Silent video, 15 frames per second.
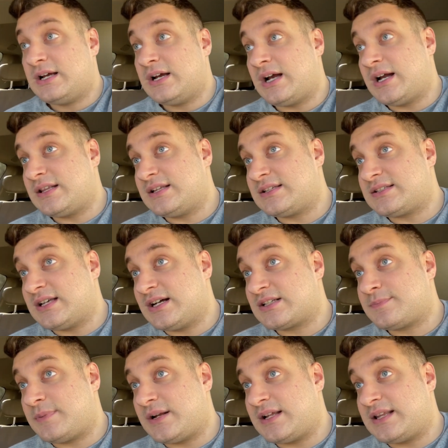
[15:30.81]
all right, this sucks,
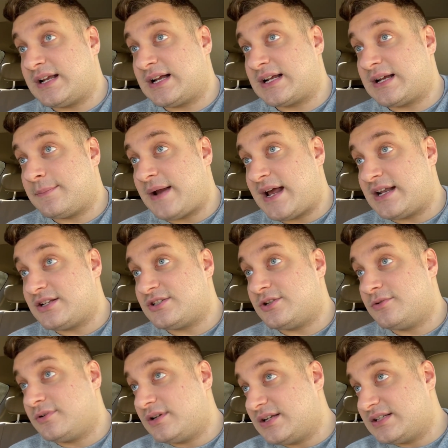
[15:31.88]
but I think I can manage
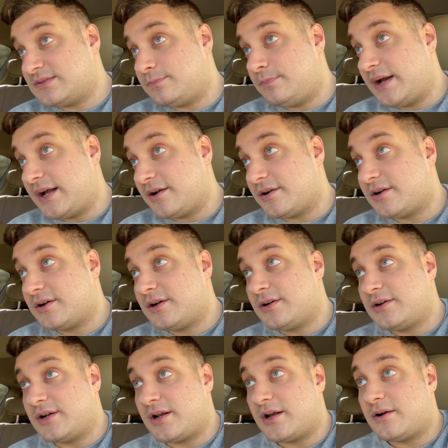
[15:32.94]
doing this better,
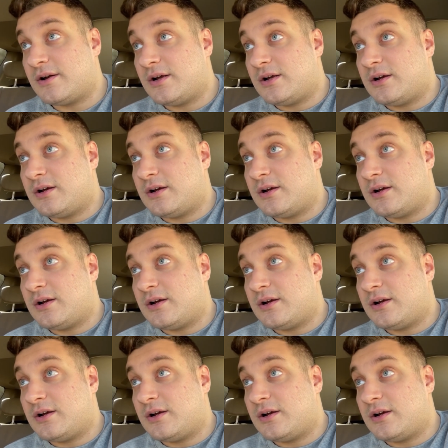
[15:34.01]
you know.